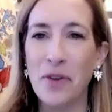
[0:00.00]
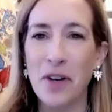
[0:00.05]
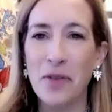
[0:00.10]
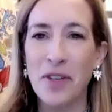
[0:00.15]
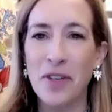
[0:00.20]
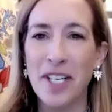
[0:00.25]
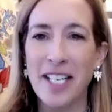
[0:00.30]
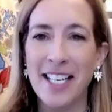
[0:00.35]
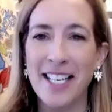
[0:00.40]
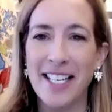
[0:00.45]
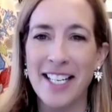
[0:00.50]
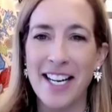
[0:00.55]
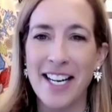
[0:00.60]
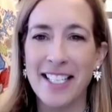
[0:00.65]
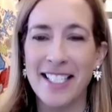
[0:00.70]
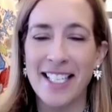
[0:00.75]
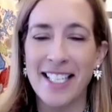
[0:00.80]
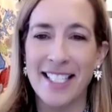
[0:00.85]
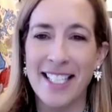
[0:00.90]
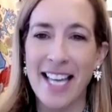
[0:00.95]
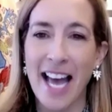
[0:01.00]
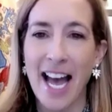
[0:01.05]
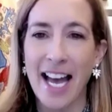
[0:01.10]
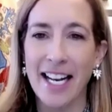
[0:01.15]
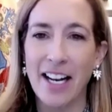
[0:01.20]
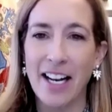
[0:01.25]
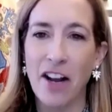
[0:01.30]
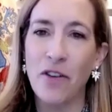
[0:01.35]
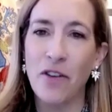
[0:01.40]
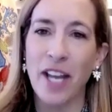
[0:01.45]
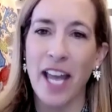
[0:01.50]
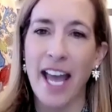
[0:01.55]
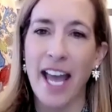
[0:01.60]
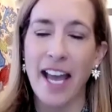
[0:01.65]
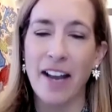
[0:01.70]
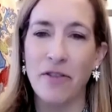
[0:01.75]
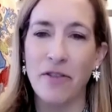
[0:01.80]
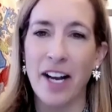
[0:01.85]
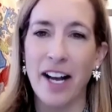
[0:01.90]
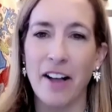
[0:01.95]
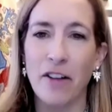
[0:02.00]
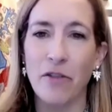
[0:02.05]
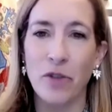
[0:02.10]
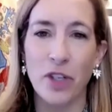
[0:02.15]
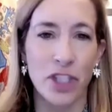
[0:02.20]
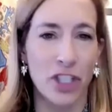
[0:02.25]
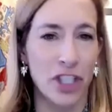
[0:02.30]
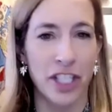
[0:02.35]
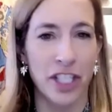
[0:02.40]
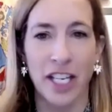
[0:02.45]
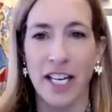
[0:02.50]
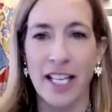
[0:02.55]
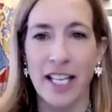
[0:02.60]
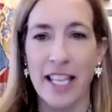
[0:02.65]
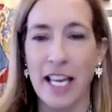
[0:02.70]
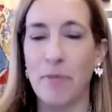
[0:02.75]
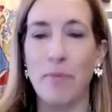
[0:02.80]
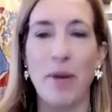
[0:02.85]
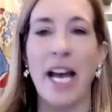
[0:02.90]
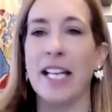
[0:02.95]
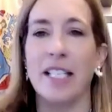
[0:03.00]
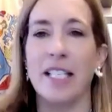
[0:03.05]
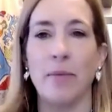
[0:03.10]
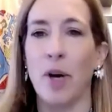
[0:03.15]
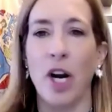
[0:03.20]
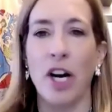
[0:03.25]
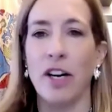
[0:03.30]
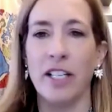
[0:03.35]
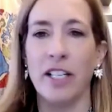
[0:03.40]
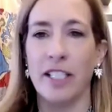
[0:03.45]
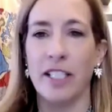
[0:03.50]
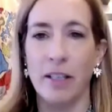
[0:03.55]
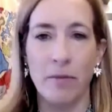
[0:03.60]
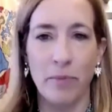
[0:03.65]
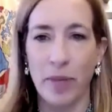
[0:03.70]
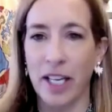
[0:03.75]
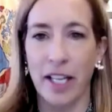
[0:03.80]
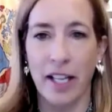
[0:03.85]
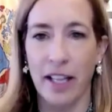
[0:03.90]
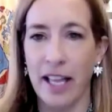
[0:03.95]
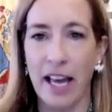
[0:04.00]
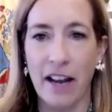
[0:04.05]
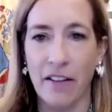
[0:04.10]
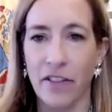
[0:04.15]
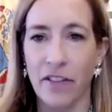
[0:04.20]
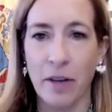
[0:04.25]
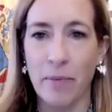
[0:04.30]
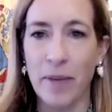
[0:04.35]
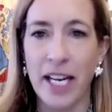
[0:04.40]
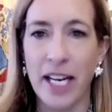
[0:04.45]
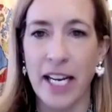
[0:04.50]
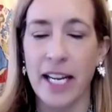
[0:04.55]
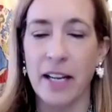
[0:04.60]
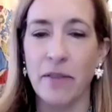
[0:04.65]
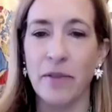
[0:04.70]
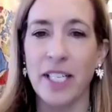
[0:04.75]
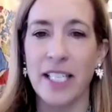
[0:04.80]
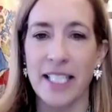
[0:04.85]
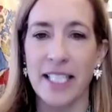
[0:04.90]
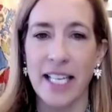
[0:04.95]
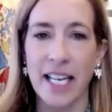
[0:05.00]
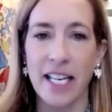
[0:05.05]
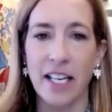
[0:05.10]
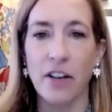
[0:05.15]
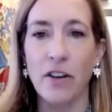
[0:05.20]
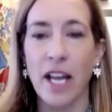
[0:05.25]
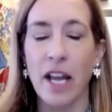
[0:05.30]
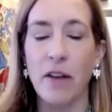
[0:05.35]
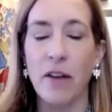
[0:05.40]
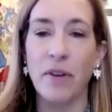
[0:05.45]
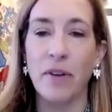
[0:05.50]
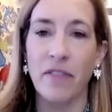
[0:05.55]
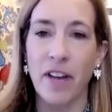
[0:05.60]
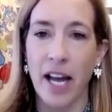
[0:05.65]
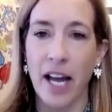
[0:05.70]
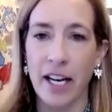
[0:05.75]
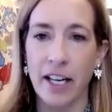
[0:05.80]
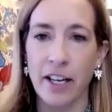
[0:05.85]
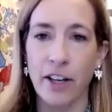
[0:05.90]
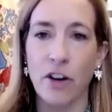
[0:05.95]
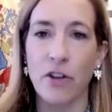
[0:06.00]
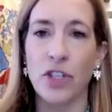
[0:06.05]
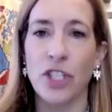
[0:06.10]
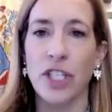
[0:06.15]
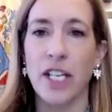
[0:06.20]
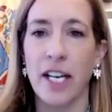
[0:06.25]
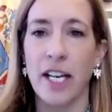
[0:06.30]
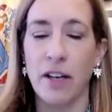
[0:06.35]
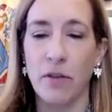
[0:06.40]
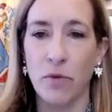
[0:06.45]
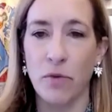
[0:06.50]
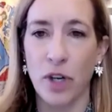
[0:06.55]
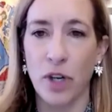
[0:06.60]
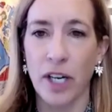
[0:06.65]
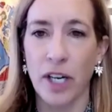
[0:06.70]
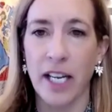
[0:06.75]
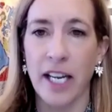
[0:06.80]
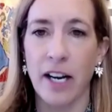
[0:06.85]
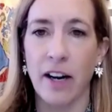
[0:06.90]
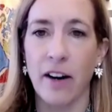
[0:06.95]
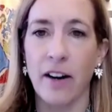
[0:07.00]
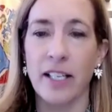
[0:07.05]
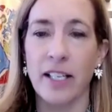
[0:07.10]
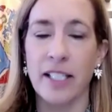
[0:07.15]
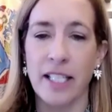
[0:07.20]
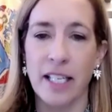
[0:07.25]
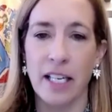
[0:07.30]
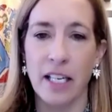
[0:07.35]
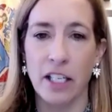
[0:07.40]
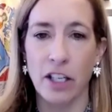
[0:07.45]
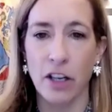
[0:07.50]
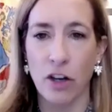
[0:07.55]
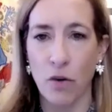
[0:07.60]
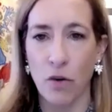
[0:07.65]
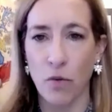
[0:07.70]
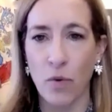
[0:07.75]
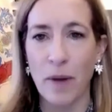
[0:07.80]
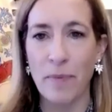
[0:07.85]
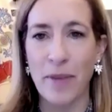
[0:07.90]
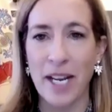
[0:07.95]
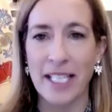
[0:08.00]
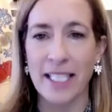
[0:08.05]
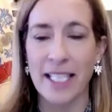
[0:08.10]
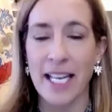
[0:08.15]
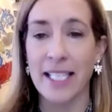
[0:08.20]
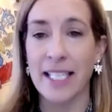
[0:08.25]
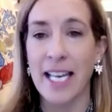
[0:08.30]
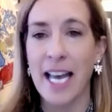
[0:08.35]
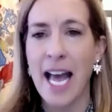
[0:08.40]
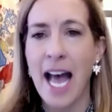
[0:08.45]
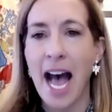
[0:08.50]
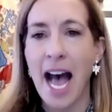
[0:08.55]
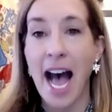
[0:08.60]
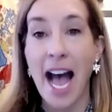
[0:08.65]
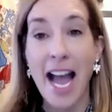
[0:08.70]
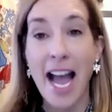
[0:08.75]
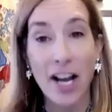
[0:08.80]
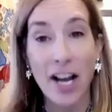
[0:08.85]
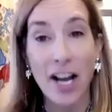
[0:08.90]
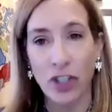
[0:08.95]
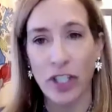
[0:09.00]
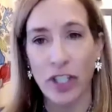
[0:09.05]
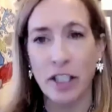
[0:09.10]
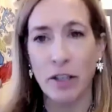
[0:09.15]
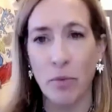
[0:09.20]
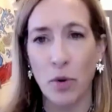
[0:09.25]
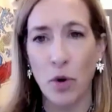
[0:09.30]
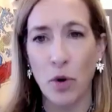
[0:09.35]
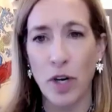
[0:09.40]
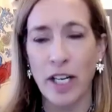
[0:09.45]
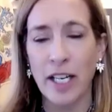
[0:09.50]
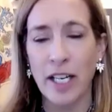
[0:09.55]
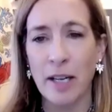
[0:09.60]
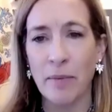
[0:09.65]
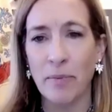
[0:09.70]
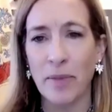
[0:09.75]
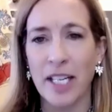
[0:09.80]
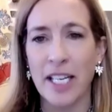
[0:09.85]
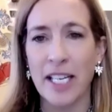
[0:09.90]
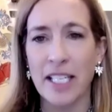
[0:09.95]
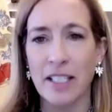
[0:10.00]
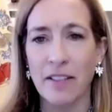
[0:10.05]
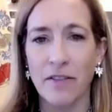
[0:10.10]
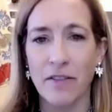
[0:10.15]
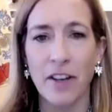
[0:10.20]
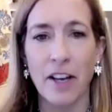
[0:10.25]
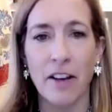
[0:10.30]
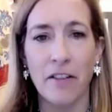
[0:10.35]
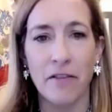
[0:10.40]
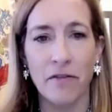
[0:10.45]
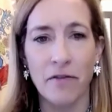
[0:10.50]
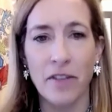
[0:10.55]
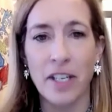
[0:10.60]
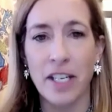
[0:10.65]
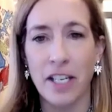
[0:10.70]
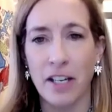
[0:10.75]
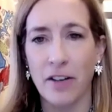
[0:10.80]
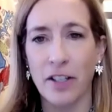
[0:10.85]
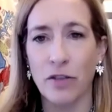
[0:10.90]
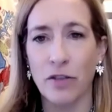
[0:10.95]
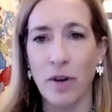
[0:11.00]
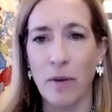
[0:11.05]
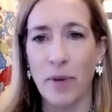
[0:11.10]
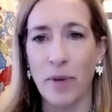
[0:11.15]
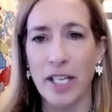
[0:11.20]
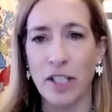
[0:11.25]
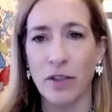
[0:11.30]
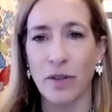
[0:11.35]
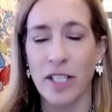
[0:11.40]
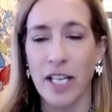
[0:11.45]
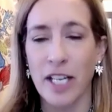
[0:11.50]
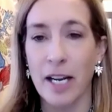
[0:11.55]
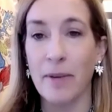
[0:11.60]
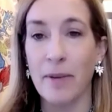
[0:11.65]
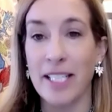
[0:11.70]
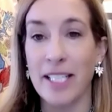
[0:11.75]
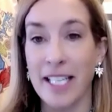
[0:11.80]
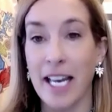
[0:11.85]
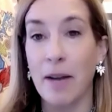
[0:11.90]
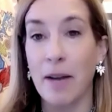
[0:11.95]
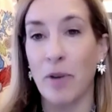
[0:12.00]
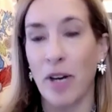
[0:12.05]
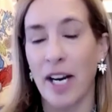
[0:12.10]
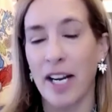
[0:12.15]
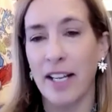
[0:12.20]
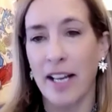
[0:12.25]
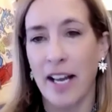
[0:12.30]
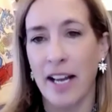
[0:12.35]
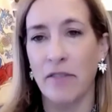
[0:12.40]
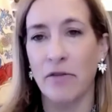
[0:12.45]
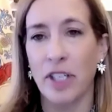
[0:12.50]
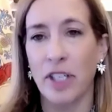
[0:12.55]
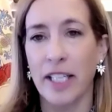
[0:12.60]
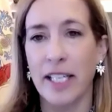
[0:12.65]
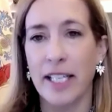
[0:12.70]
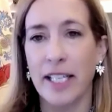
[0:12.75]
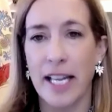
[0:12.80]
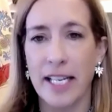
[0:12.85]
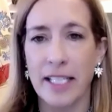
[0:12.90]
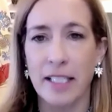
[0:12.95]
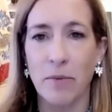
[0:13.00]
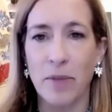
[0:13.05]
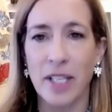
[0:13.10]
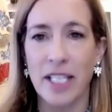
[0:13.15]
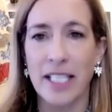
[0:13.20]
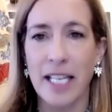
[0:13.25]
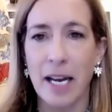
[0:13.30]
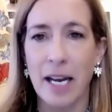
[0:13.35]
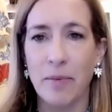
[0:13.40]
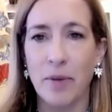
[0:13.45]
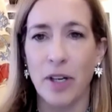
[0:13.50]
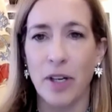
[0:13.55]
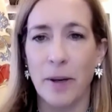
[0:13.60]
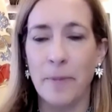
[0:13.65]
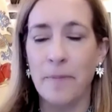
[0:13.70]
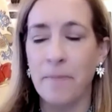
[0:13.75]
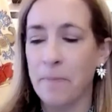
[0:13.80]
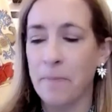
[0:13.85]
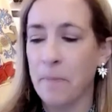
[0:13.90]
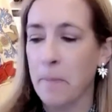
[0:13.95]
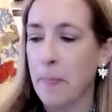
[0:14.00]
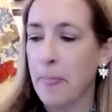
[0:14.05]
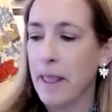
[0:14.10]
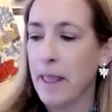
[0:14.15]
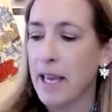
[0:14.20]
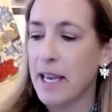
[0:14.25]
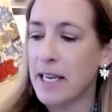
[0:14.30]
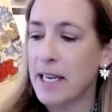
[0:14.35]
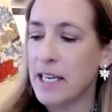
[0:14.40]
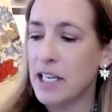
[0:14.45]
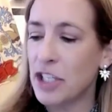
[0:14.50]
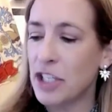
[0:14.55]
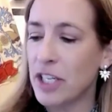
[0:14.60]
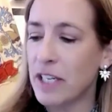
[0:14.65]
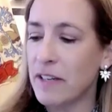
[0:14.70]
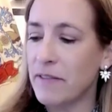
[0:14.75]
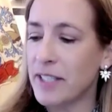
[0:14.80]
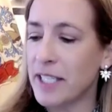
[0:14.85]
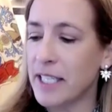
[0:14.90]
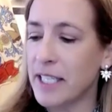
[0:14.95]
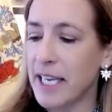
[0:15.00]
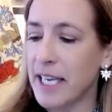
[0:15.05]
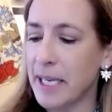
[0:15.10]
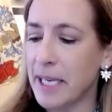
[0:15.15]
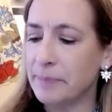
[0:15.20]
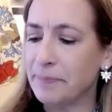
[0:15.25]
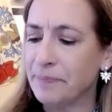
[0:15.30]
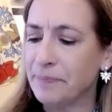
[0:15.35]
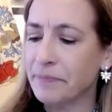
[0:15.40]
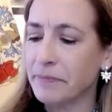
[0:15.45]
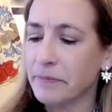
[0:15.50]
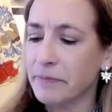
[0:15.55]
we didn't decide, okay, well, we're just going to then pass a partisan bill out of committee. We decided, okay, we've got to negotiate and work here and see, what makes sense. I actually supported it because of, as Rep. Ice was talking about cyber, I really like some of the cyber initiatives in that.